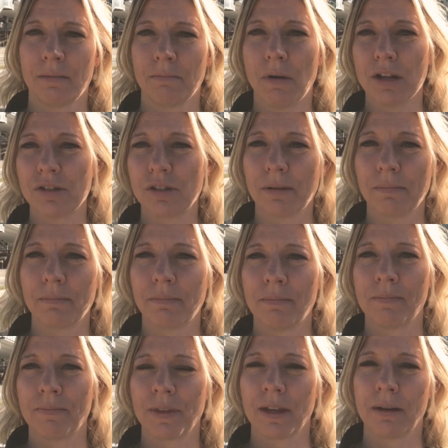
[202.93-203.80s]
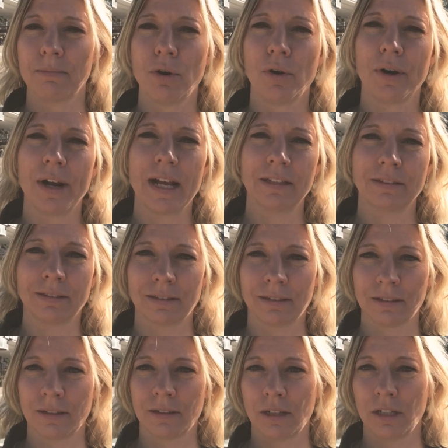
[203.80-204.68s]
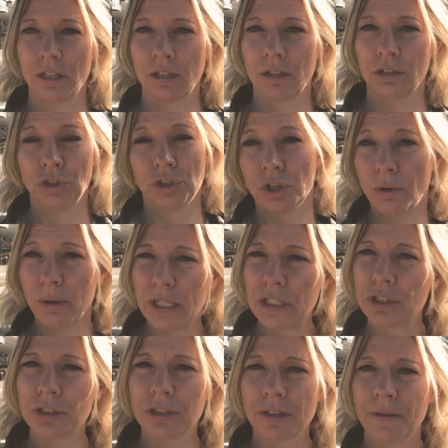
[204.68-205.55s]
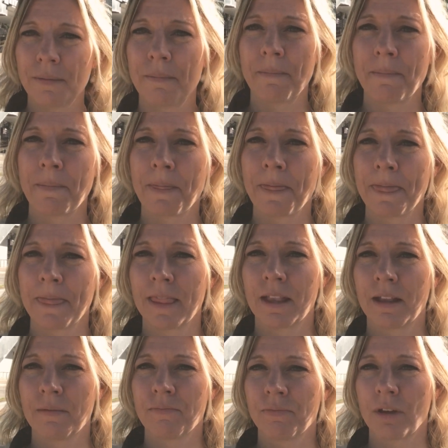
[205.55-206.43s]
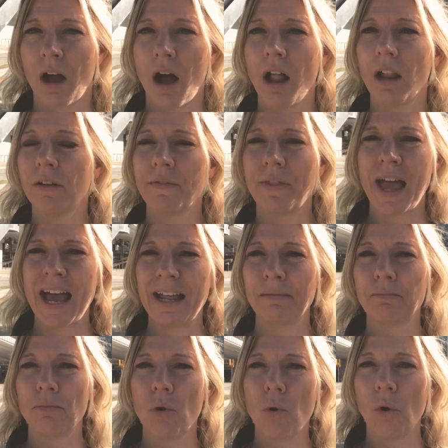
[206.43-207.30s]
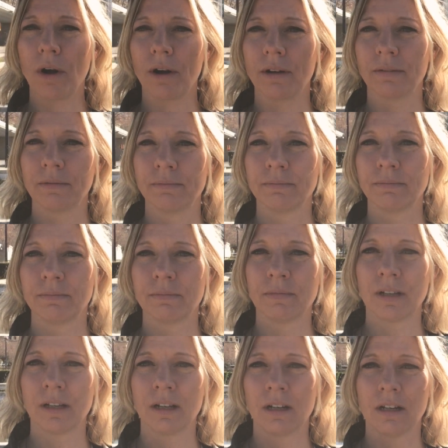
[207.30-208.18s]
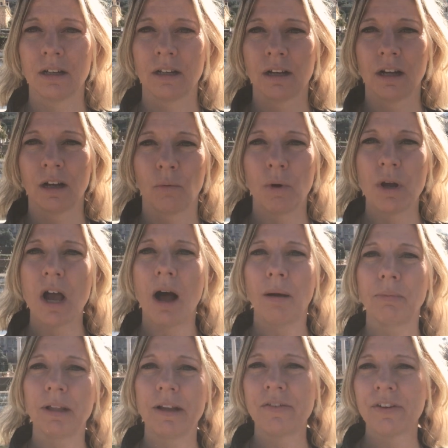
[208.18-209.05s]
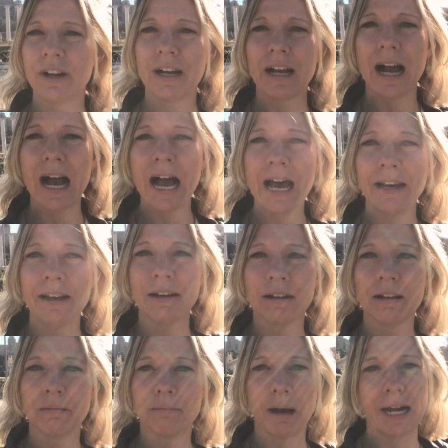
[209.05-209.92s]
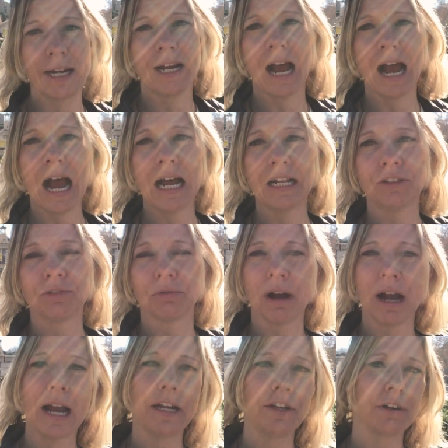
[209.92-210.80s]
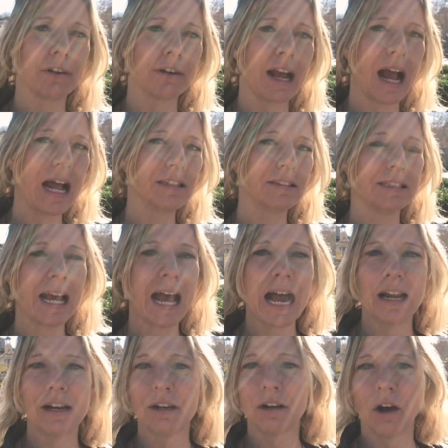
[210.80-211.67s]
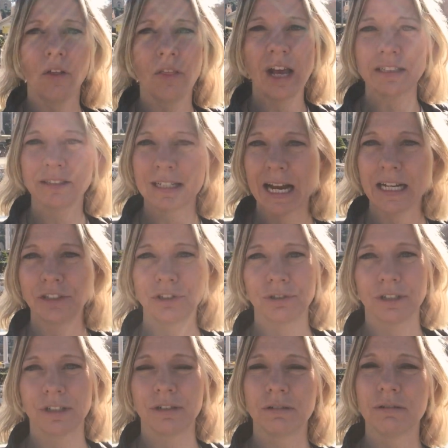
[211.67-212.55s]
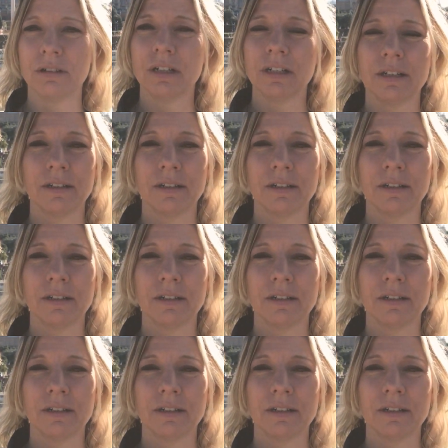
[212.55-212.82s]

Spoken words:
Muslim, Buddhist, Jewish, all of that and more. We all believe in a God. My God's right, your God's not. No, that's not true.